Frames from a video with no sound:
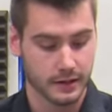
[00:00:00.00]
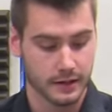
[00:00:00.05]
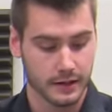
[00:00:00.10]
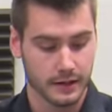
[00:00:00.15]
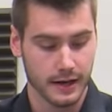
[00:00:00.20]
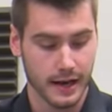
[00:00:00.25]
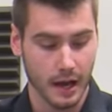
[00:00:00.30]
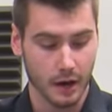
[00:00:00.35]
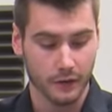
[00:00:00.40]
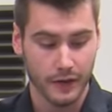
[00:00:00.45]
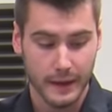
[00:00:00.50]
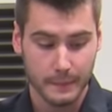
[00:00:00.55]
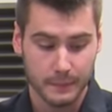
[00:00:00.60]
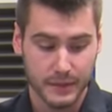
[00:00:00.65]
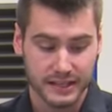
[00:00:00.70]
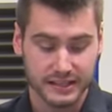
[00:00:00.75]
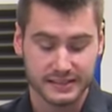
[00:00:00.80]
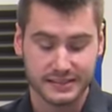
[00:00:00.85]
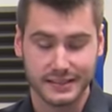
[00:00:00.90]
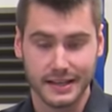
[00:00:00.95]
Now, that
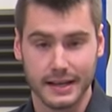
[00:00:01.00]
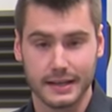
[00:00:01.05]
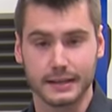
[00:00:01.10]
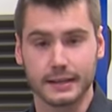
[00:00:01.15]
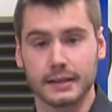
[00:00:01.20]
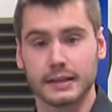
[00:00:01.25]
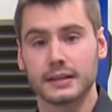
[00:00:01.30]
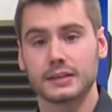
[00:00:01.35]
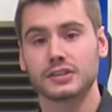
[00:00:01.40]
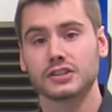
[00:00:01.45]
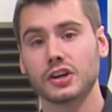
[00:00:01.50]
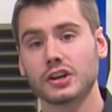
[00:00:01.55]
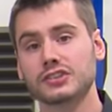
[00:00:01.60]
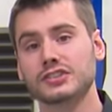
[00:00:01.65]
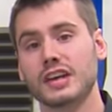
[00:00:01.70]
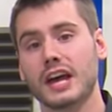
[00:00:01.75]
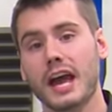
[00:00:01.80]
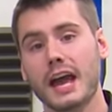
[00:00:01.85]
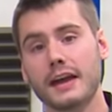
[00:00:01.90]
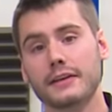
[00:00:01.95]
being said, does
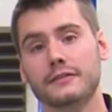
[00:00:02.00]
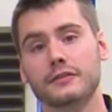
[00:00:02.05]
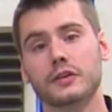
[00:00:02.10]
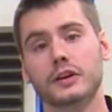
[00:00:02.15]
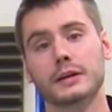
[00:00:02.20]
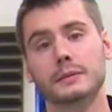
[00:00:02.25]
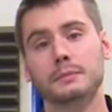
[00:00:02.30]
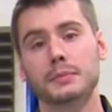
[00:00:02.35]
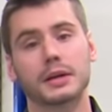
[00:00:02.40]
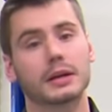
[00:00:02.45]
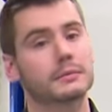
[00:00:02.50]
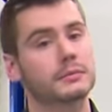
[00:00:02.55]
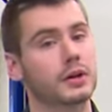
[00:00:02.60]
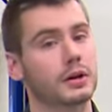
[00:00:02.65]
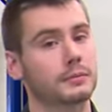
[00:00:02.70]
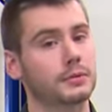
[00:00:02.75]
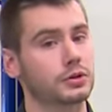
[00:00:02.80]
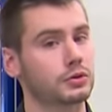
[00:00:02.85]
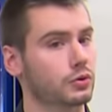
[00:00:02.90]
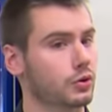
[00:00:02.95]
every B M
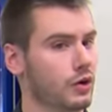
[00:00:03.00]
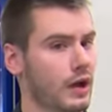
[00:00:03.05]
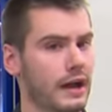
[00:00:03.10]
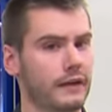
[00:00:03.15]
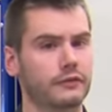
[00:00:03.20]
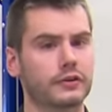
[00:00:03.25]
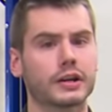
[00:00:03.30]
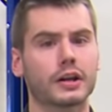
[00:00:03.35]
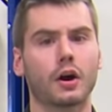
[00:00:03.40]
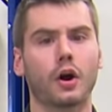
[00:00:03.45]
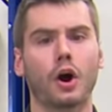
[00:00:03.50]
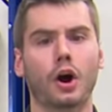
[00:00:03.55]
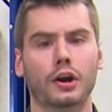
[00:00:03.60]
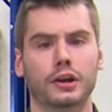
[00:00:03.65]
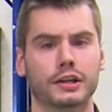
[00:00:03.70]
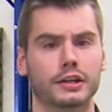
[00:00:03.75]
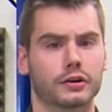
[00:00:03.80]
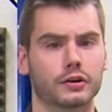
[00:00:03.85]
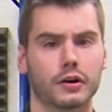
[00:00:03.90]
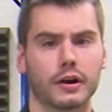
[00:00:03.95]
W or every
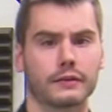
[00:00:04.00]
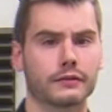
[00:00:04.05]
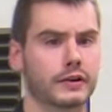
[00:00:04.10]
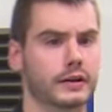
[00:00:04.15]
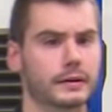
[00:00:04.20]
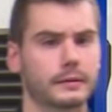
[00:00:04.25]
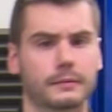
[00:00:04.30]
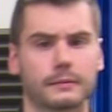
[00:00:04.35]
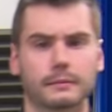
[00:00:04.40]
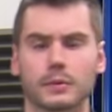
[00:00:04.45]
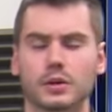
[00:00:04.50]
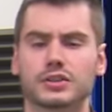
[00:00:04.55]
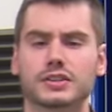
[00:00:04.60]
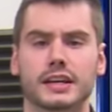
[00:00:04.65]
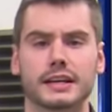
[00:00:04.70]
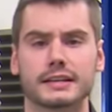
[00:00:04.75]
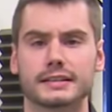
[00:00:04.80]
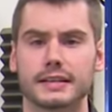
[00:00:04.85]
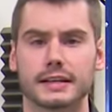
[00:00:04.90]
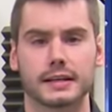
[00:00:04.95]
Audi or every
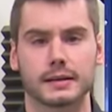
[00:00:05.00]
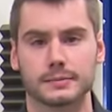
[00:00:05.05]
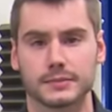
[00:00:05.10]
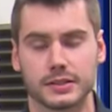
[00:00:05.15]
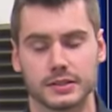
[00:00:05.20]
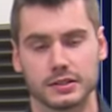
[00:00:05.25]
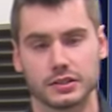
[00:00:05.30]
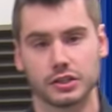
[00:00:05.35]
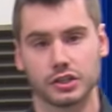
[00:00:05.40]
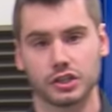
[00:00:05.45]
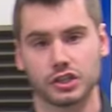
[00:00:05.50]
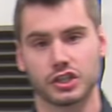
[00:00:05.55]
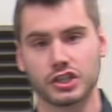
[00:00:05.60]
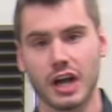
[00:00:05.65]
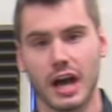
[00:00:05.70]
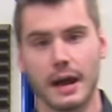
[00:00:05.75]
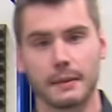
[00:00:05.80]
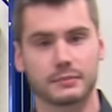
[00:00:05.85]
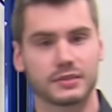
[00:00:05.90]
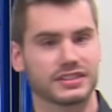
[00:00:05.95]
Mercedes that comes into your
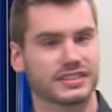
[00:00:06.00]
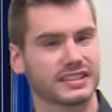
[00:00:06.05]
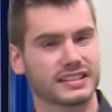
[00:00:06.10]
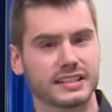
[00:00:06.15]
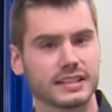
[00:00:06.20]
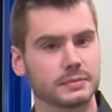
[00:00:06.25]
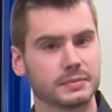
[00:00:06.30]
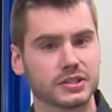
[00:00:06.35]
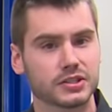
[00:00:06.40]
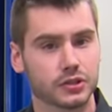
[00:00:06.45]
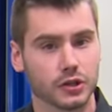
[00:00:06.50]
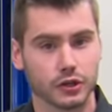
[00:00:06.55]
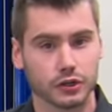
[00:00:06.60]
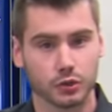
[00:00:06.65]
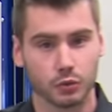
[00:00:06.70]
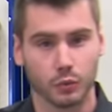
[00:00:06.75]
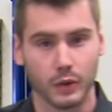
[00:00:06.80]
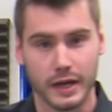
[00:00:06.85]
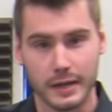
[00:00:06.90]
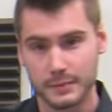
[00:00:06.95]
shop, does it need to be turned
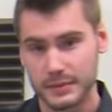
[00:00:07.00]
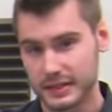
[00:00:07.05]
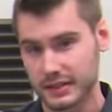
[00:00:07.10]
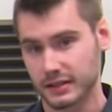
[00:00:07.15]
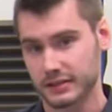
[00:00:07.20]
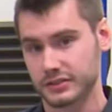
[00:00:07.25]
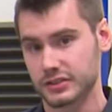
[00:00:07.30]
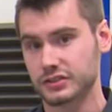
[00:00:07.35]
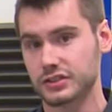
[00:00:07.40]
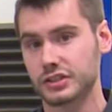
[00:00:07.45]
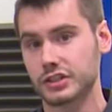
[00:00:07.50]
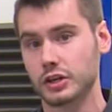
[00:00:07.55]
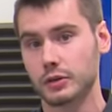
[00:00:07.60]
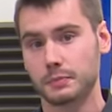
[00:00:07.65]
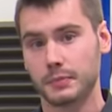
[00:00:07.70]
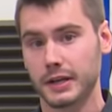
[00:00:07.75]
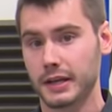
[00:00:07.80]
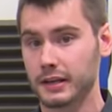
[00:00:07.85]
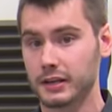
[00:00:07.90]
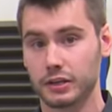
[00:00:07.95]
away because it's
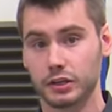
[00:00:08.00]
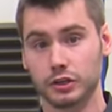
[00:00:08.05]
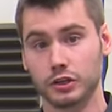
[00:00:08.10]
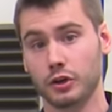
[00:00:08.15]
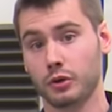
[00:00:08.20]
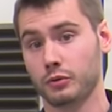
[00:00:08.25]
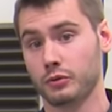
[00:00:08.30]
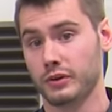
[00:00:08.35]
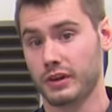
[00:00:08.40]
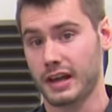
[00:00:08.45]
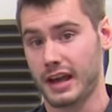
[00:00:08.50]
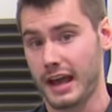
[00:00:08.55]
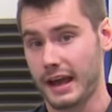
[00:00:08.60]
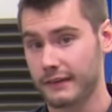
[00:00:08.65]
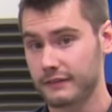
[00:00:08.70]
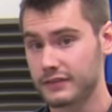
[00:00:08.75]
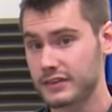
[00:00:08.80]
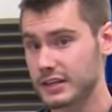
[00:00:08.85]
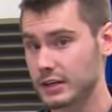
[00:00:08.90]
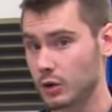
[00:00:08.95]
European and you don't have
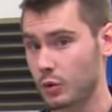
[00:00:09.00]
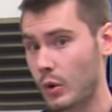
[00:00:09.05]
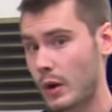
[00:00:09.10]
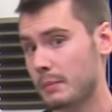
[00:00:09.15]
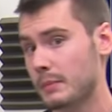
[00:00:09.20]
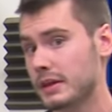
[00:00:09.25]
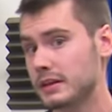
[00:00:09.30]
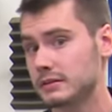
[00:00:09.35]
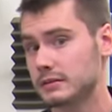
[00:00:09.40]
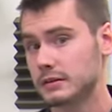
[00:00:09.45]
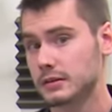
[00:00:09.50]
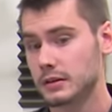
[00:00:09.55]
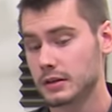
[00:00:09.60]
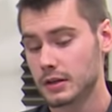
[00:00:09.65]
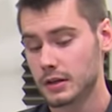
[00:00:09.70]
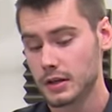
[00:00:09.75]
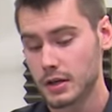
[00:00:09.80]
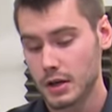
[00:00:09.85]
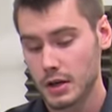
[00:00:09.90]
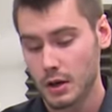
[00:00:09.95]
the equipment?
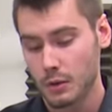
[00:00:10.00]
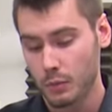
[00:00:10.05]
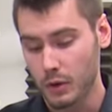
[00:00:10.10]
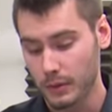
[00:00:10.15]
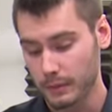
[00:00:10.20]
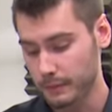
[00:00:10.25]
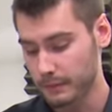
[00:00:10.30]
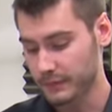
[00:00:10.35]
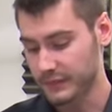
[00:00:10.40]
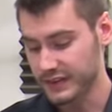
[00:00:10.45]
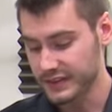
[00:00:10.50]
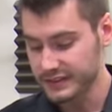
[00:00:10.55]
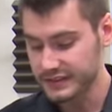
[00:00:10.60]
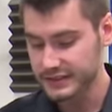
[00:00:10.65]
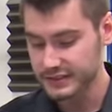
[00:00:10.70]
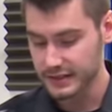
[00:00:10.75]
Well, this